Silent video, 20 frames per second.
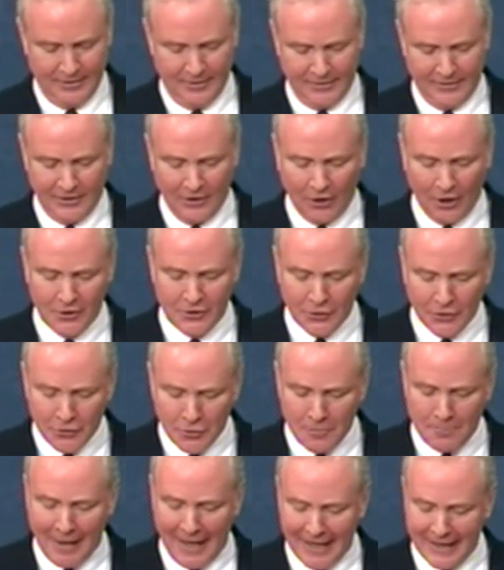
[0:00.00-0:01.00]
there are
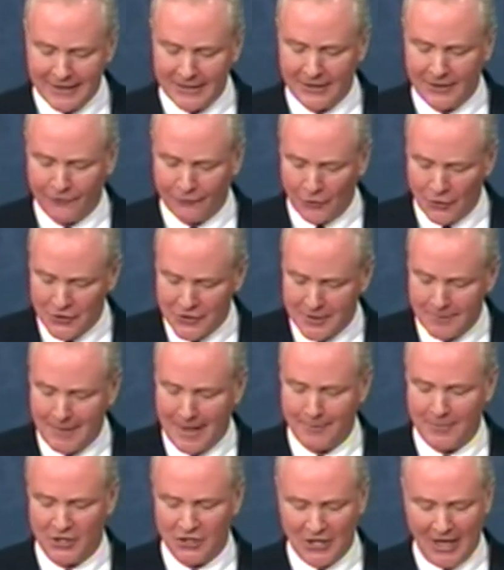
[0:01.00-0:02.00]
two pending First
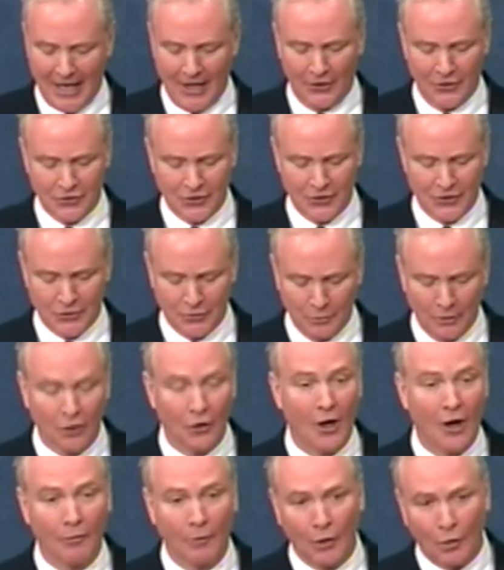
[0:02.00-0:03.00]
Amendment challenges to a
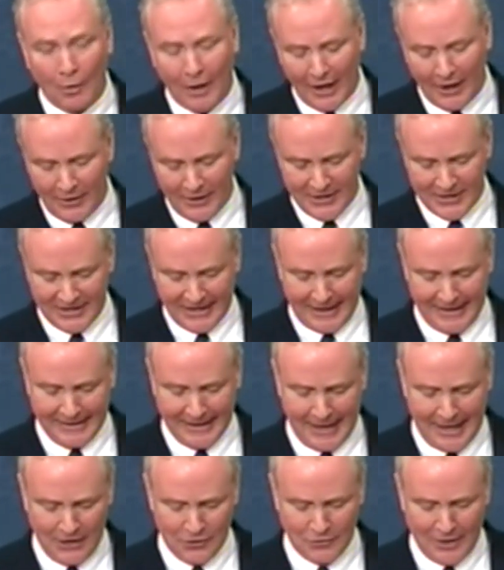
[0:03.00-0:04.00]
law requiring state
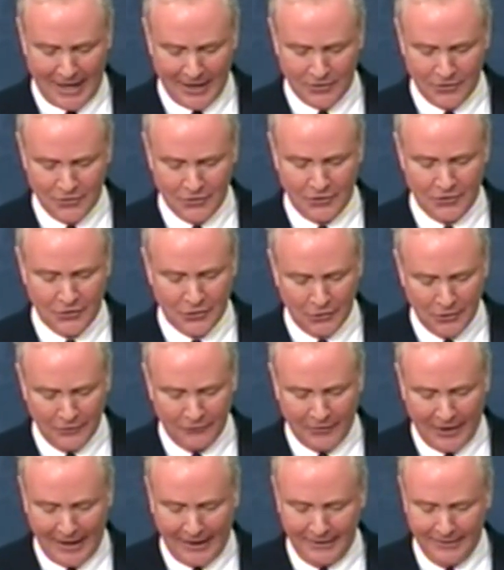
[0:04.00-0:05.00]
contractors to
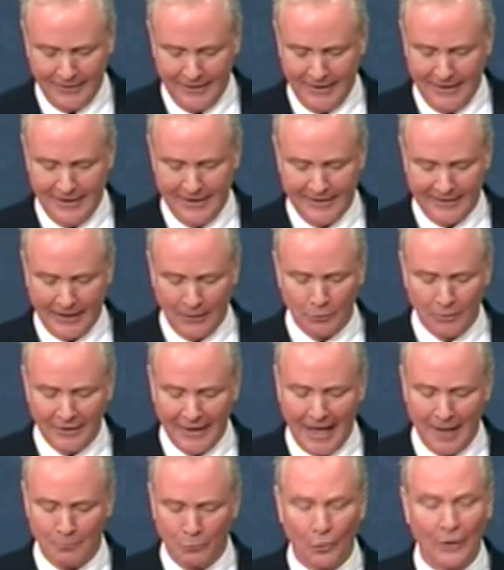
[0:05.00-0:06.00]
certify they will
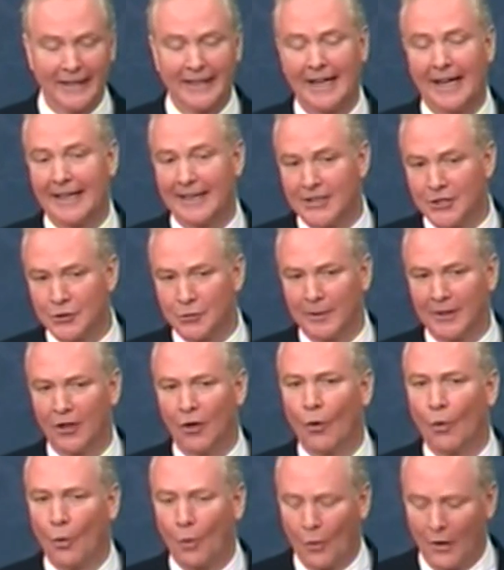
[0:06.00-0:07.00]
not boycott
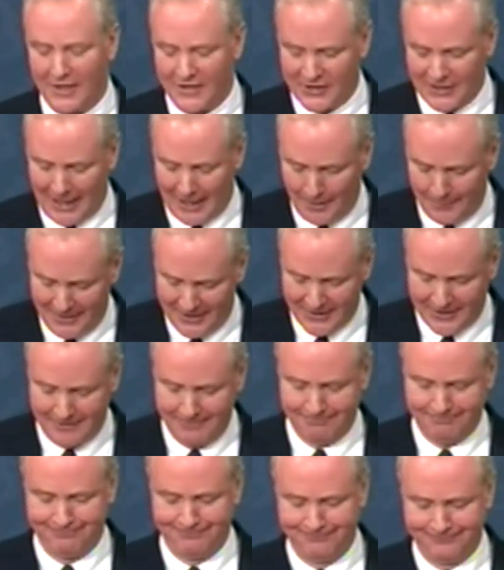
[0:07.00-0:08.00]
Israel or its settlements.
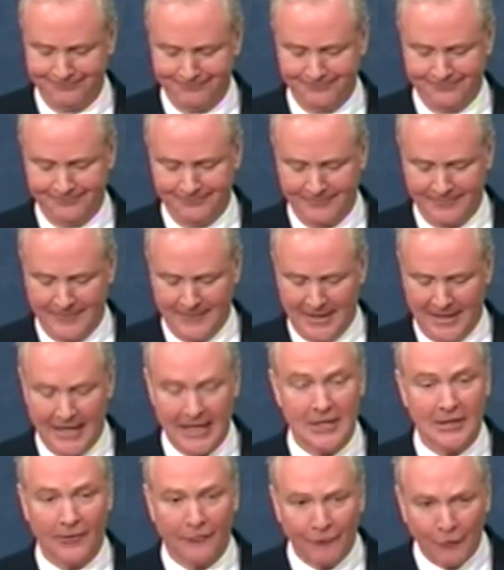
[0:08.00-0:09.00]

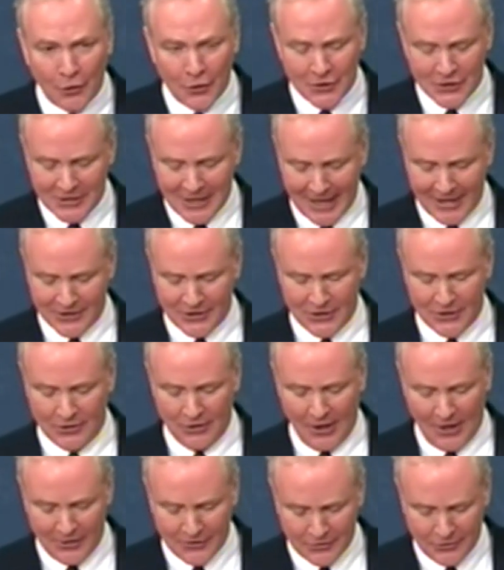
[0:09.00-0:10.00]
In the first Texas
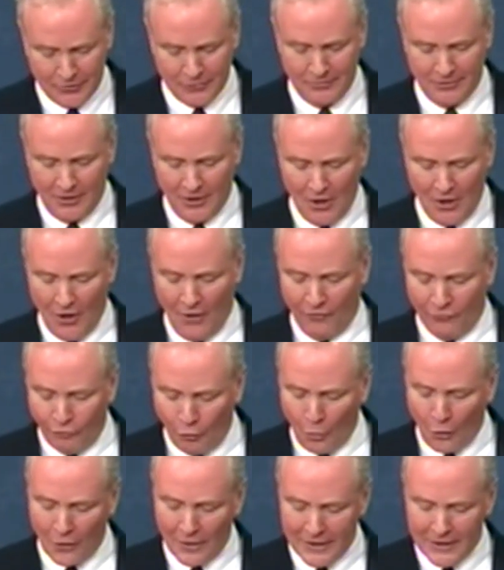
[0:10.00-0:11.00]
lawsuit,
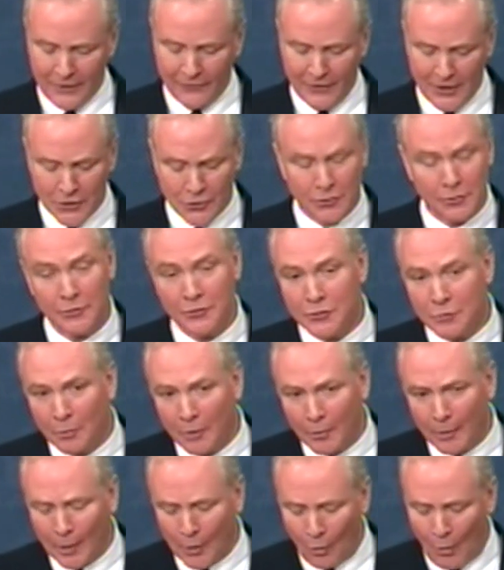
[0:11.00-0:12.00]
four individuals
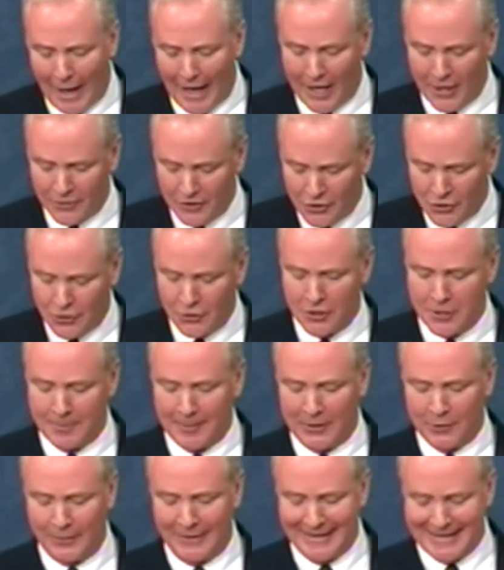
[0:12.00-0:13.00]
were required to choose
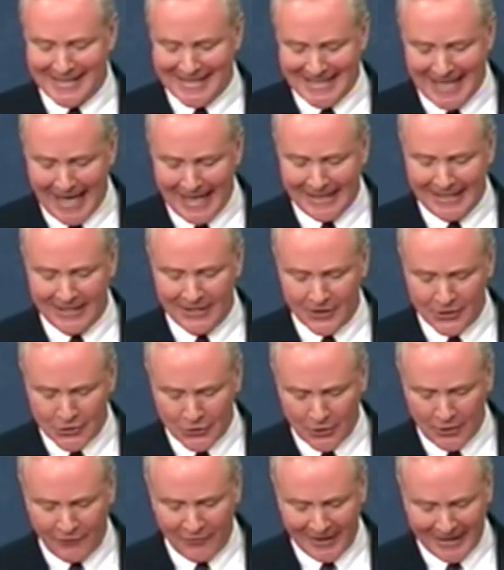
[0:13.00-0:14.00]
between signing a
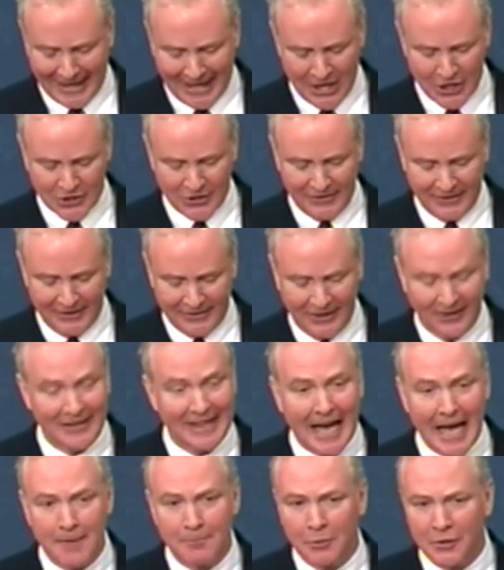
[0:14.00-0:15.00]
certification that they're
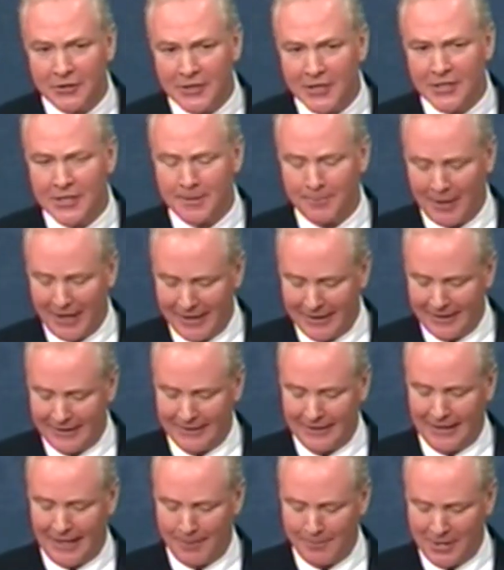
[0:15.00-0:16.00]
not participating
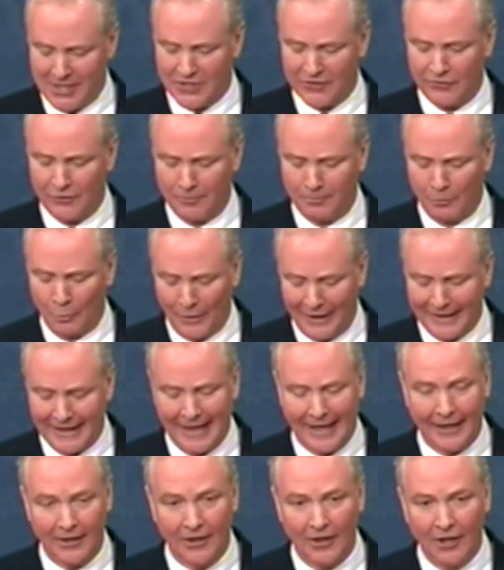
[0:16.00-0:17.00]
in a peaceful
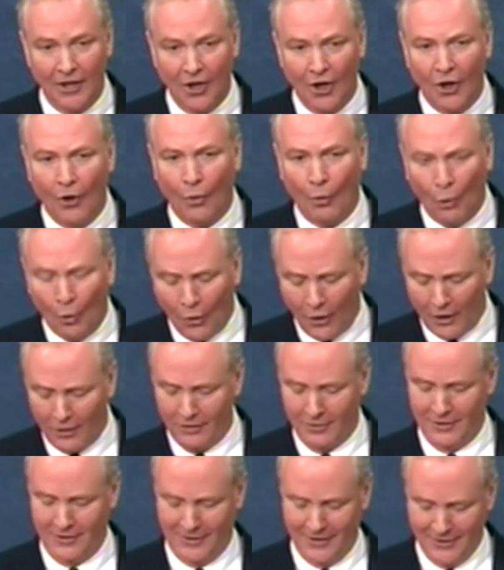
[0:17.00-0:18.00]
boycott or
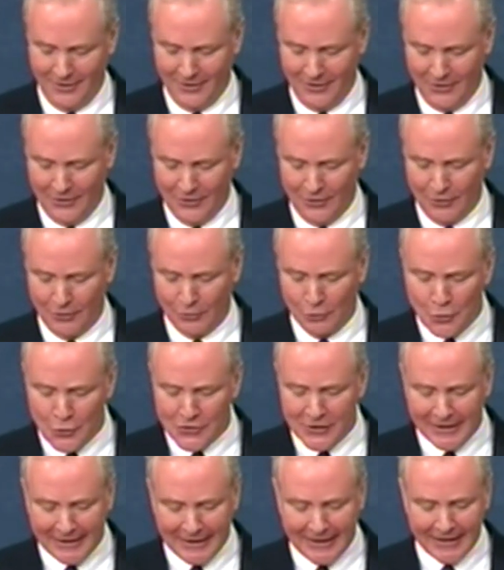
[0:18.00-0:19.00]

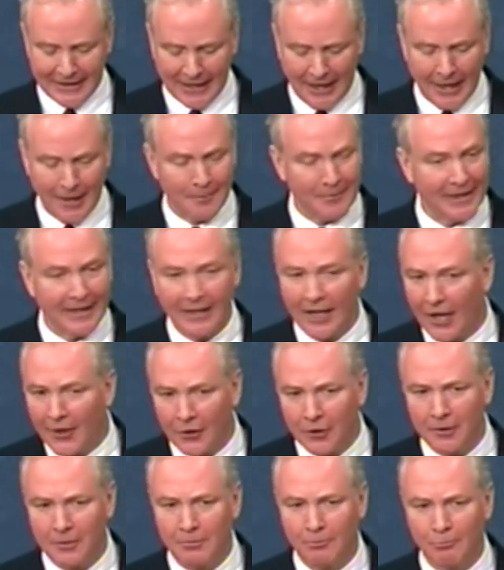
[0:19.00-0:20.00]
losing income and
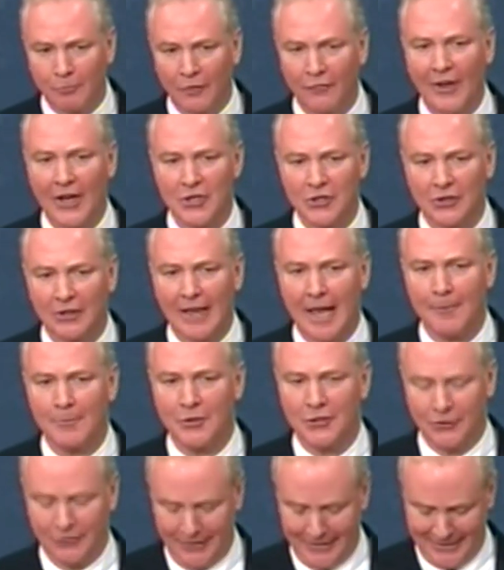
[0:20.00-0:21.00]
other professional
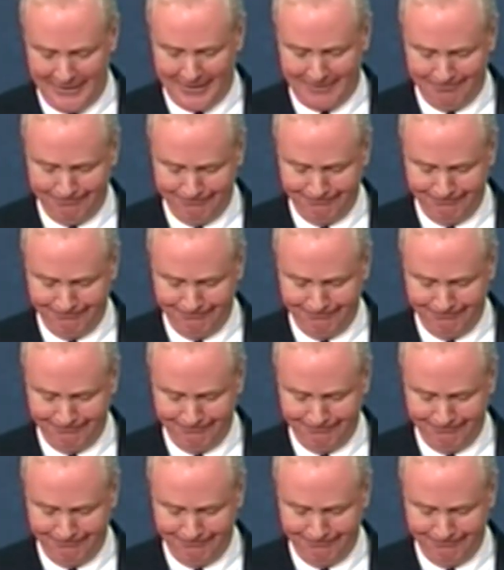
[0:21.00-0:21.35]
opportunities.